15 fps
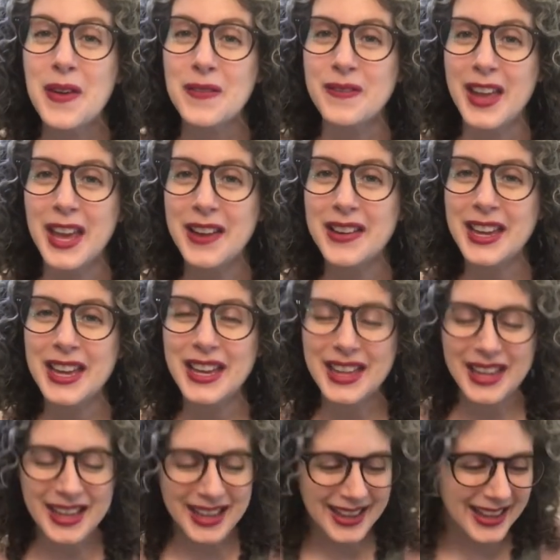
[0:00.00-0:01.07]
Very
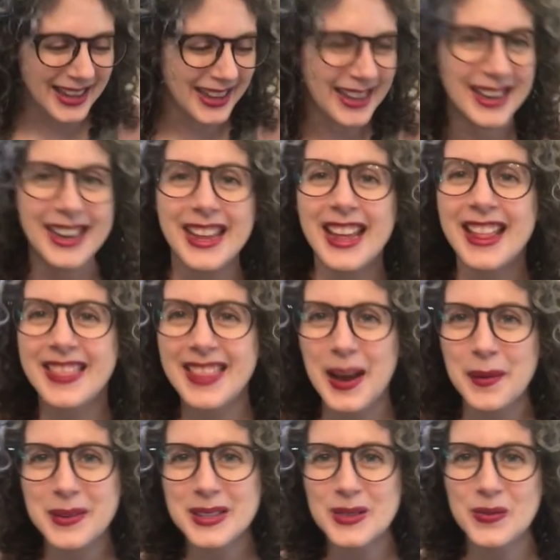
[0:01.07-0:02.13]
good.
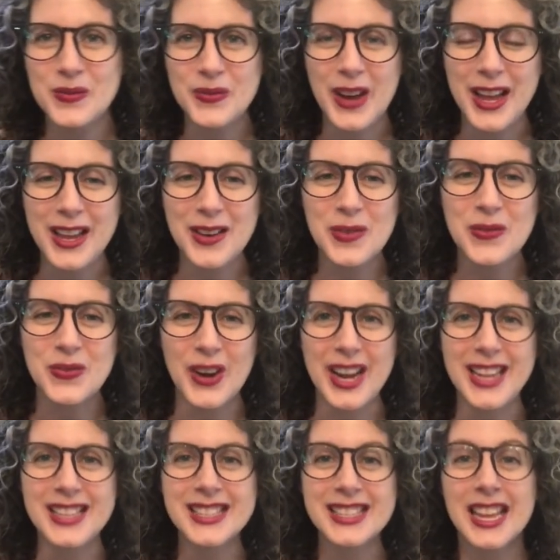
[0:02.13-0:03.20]
That was fun,
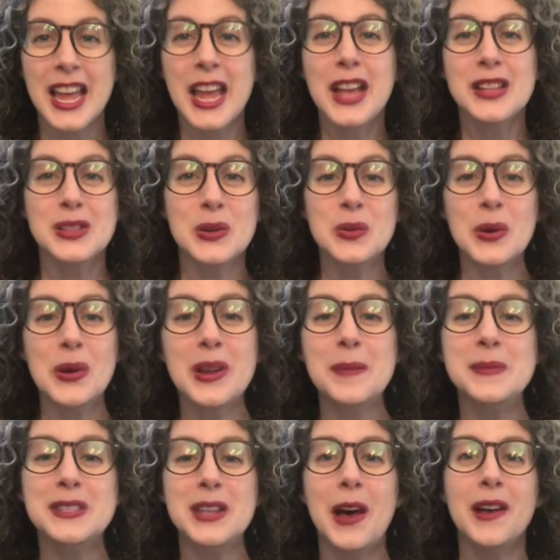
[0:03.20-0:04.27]
friends. So grown-up
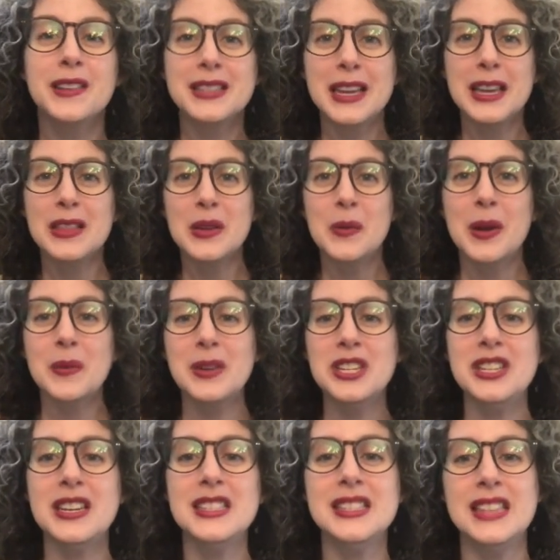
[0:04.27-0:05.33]
songs like the one we
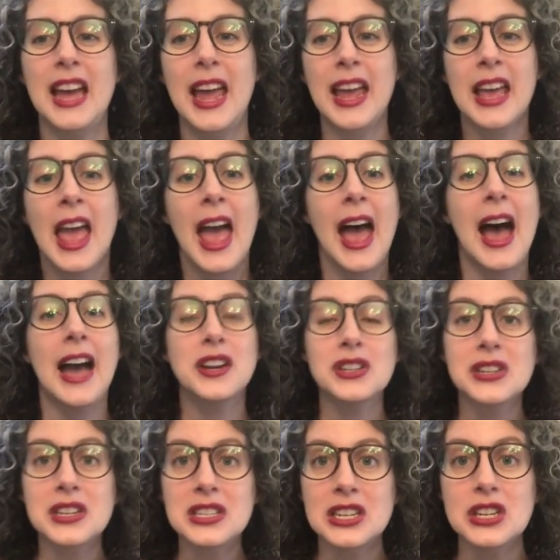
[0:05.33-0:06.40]
just sang
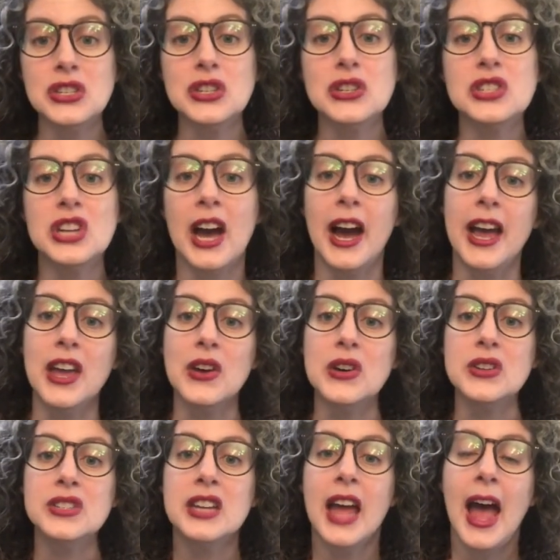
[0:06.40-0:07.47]
actually teach your
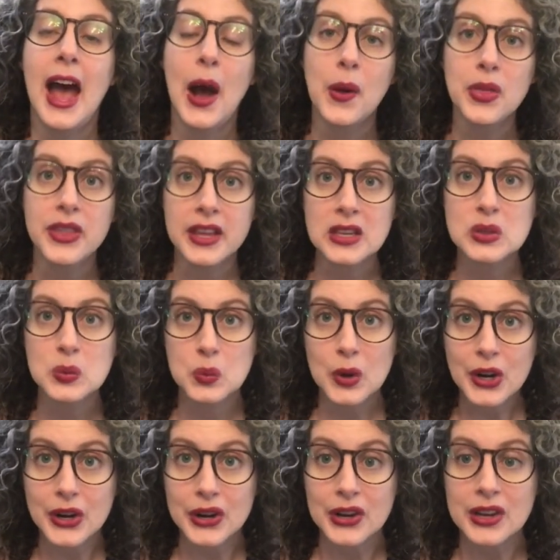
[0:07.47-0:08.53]
child how things
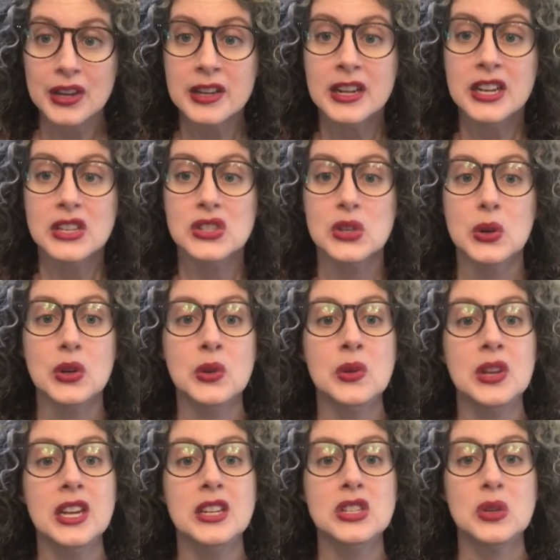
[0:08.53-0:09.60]
work. So you
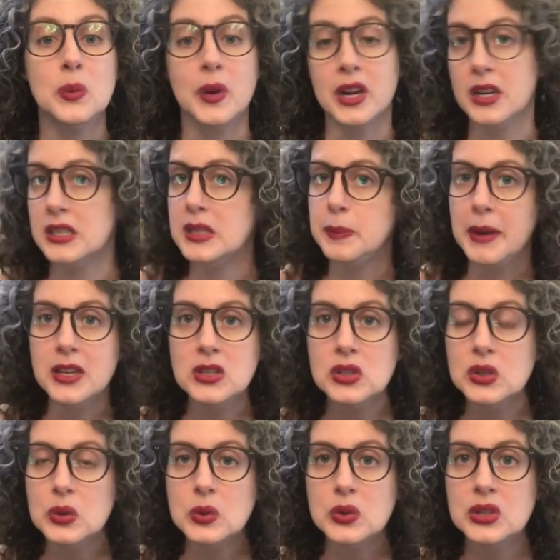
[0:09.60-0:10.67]
need to wear a
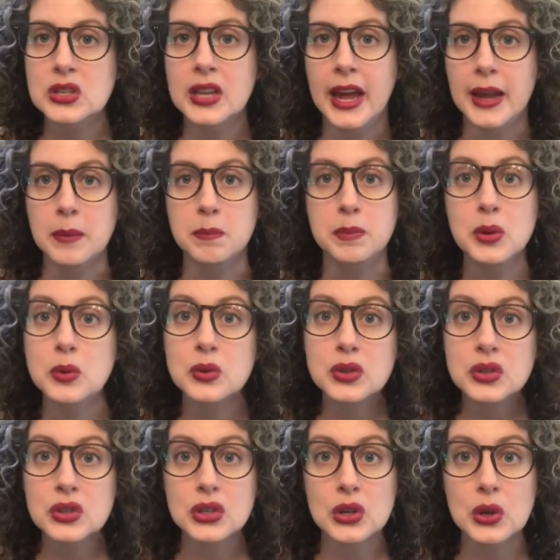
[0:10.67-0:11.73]
spacesuit and
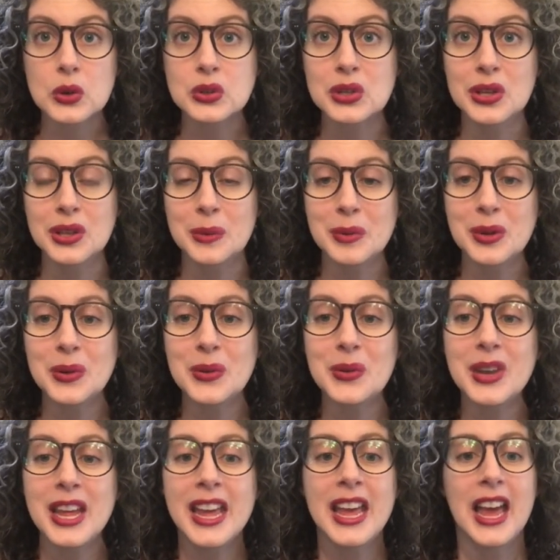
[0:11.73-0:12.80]
boots to go to the moon.